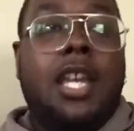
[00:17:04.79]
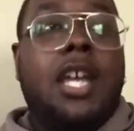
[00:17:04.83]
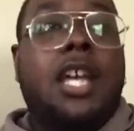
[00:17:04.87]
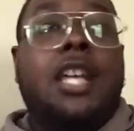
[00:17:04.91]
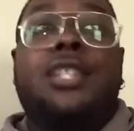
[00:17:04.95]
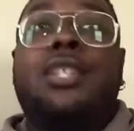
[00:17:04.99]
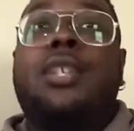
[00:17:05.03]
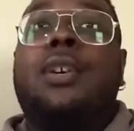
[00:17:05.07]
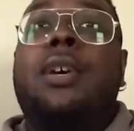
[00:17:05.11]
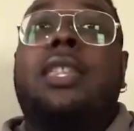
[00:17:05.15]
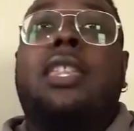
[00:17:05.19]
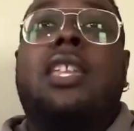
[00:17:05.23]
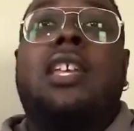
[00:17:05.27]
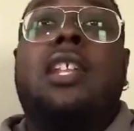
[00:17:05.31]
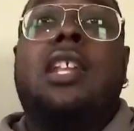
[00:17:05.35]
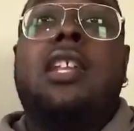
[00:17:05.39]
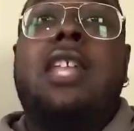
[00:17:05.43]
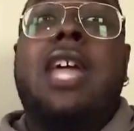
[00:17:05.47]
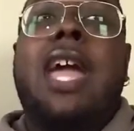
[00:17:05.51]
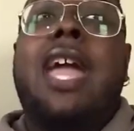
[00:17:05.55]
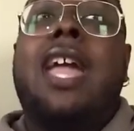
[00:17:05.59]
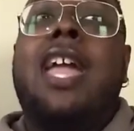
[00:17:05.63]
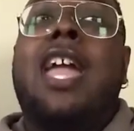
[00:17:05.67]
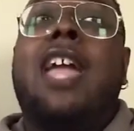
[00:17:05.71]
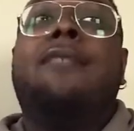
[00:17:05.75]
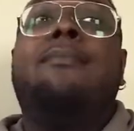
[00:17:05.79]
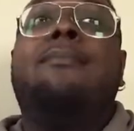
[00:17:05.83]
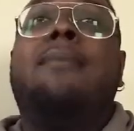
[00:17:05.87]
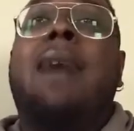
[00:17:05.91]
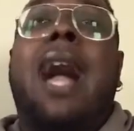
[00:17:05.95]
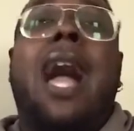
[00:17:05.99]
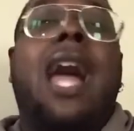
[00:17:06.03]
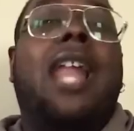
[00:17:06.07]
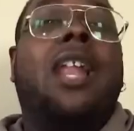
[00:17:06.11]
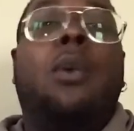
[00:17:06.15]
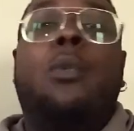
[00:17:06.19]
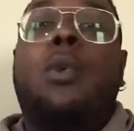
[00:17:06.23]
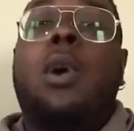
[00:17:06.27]
So at the end of the day, if
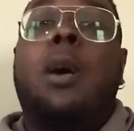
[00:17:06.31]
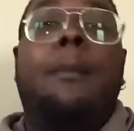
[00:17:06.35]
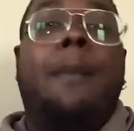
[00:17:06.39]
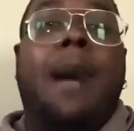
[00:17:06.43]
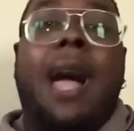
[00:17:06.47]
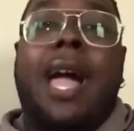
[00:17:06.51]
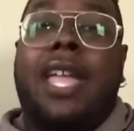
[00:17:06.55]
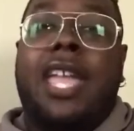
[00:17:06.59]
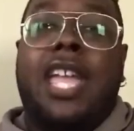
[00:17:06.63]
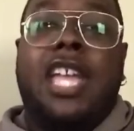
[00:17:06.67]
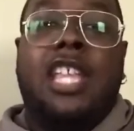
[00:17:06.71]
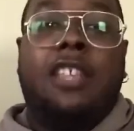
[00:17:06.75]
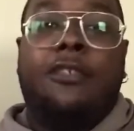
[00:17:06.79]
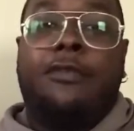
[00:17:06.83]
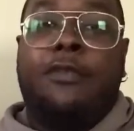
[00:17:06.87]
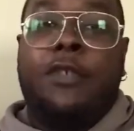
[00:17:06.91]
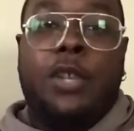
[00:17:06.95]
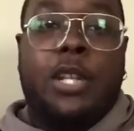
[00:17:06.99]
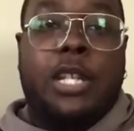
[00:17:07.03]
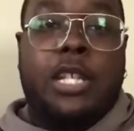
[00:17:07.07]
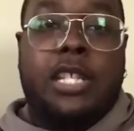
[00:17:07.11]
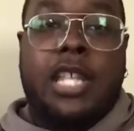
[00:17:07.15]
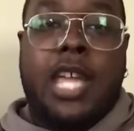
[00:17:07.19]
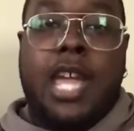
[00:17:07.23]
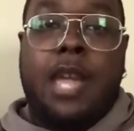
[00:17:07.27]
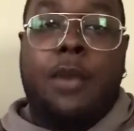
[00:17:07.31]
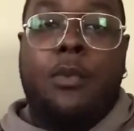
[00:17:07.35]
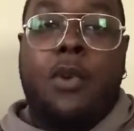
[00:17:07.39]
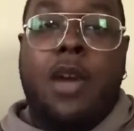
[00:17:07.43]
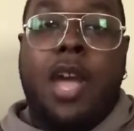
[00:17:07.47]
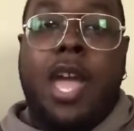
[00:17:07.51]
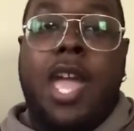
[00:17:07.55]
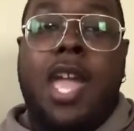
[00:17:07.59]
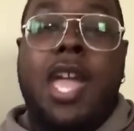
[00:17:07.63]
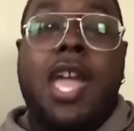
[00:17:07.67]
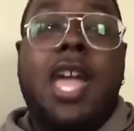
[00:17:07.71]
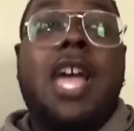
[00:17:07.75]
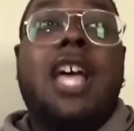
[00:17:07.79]
I don't want my kids to feel the same
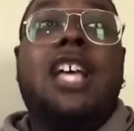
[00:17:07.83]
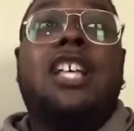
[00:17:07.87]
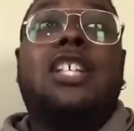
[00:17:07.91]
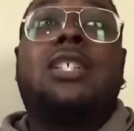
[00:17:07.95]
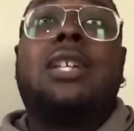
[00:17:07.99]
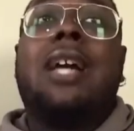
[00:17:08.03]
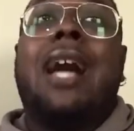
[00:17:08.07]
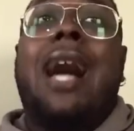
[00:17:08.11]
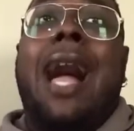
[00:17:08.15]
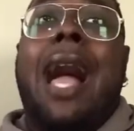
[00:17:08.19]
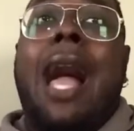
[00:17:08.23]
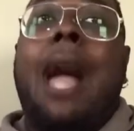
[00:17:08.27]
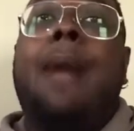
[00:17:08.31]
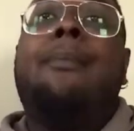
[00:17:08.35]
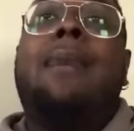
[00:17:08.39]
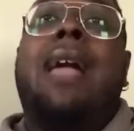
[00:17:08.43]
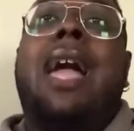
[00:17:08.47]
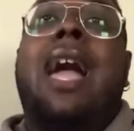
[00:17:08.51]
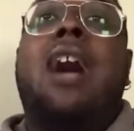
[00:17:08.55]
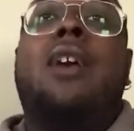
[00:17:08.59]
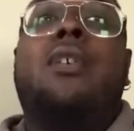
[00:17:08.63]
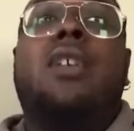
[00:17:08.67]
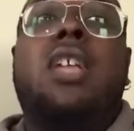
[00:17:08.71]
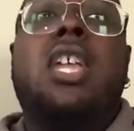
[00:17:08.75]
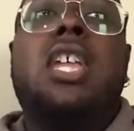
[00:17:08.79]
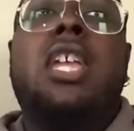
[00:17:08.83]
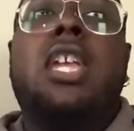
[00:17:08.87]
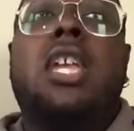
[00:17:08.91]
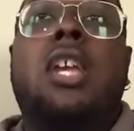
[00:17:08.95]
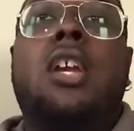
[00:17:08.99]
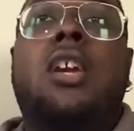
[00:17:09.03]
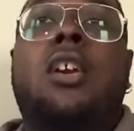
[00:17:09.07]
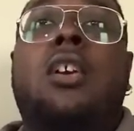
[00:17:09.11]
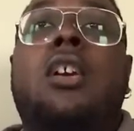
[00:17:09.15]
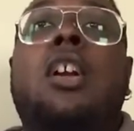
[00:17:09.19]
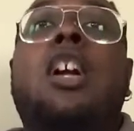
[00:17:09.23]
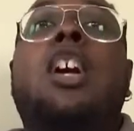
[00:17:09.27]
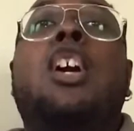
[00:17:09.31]
way, so I'm out
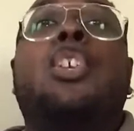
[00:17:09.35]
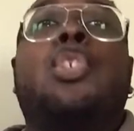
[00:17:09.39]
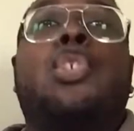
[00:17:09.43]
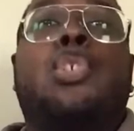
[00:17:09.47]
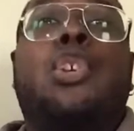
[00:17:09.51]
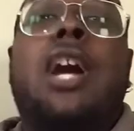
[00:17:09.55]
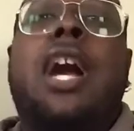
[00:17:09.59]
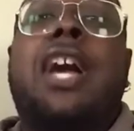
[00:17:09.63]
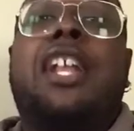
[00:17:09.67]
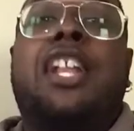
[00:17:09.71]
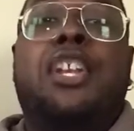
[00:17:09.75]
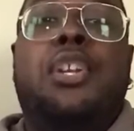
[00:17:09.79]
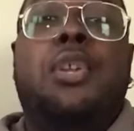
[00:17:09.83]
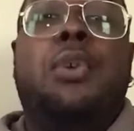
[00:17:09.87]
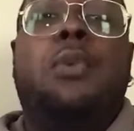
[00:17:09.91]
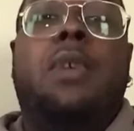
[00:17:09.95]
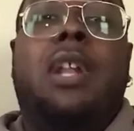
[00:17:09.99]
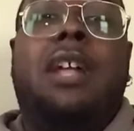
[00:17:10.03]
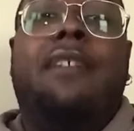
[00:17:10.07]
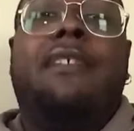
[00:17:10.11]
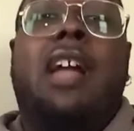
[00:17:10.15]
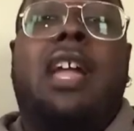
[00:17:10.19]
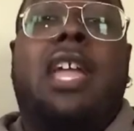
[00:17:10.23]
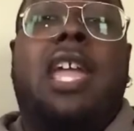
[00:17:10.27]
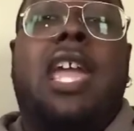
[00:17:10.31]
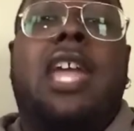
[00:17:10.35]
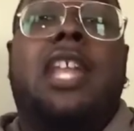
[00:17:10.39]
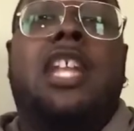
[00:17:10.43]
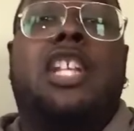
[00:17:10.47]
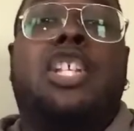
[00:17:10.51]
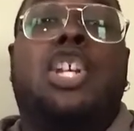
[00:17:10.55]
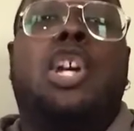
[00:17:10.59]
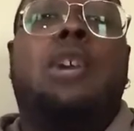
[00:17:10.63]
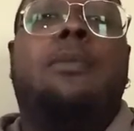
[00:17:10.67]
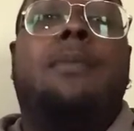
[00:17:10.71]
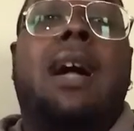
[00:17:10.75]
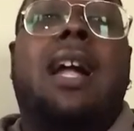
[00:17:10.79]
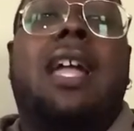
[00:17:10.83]
here trying to do whatever I can to
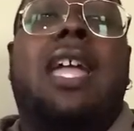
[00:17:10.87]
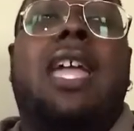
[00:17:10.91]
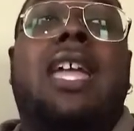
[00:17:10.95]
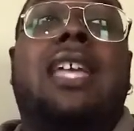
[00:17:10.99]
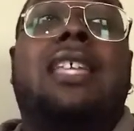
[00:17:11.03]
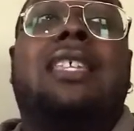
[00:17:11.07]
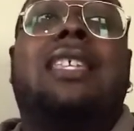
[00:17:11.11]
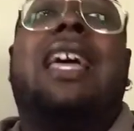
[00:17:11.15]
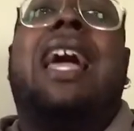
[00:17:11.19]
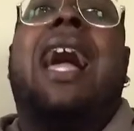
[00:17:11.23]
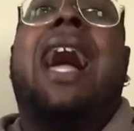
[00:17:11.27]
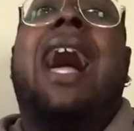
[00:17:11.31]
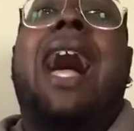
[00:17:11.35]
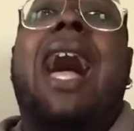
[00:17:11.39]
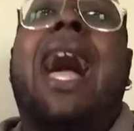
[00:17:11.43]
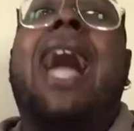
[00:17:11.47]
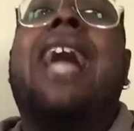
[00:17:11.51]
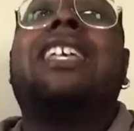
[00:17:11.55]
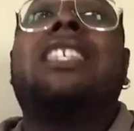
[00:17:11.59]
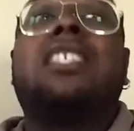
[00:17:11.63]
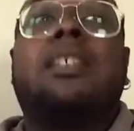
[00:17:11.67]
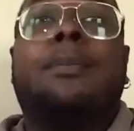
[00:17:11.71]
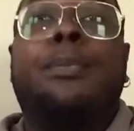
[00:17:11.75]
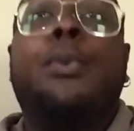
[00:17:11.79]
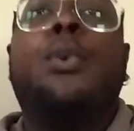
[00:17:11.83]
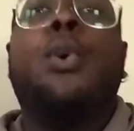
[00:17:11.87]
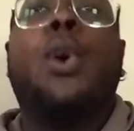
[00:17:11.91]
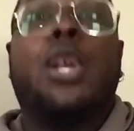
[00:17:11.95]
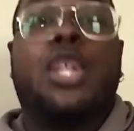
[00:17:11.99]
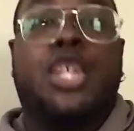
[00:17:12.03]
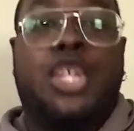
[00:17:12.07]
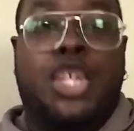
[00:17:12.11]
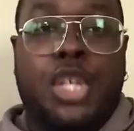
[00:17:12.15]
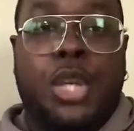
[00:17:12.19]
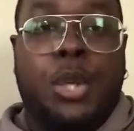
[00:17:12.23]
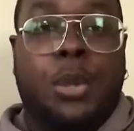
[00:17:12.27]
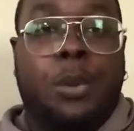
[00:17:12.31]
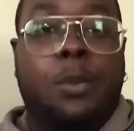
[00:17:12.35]
show my kids that I
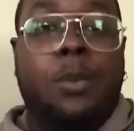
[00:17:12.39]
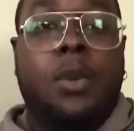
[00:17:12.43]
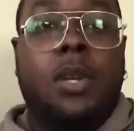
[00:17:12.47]
support you.